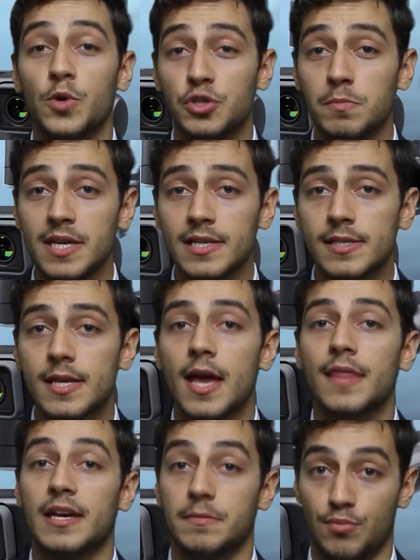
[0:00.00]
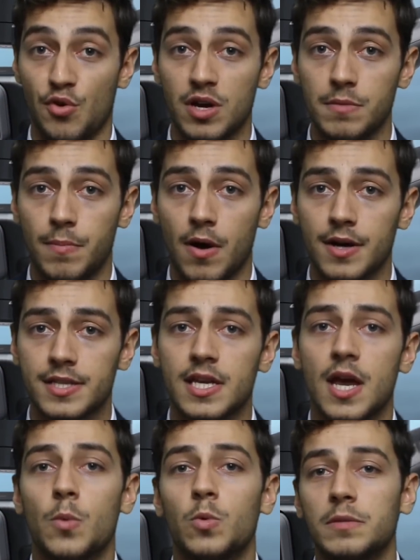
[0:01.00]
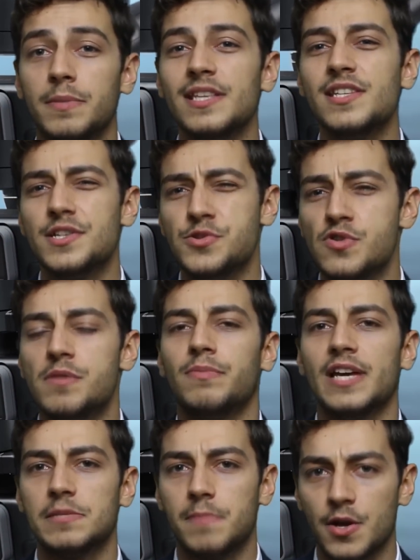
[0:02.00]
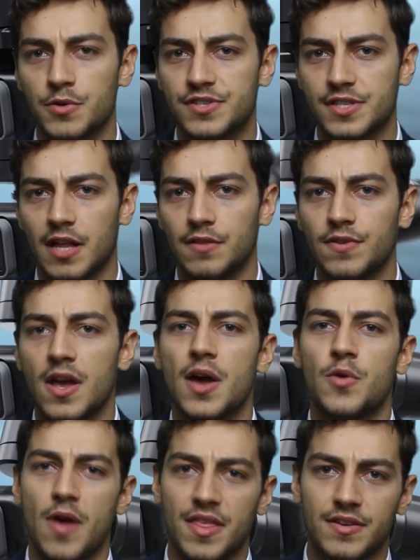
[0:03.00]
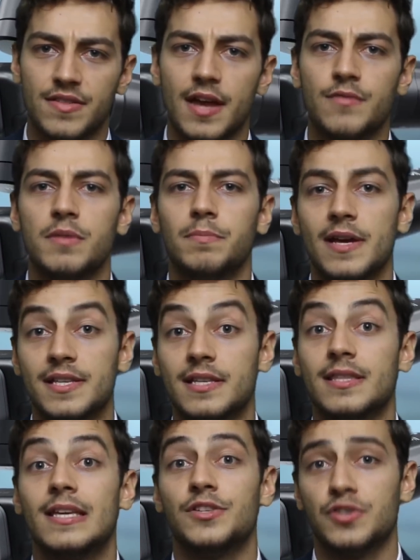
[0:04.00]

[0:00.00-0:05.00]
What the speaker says: which means that broken parts will be easier to replace by yourself rather than replacing the